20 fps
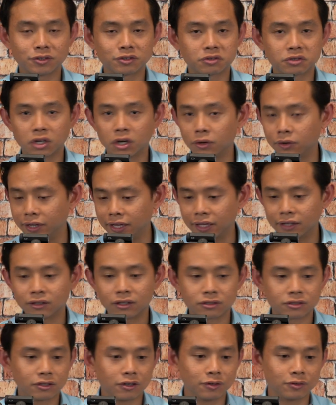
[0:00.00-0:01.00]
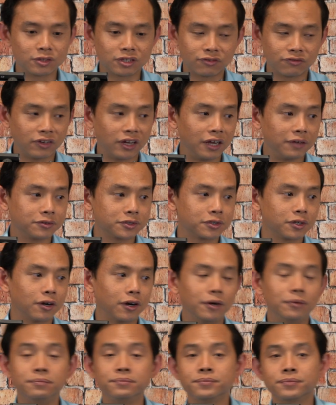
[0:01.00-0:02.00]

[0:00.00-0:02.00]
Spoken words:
so it deserves a 5 star.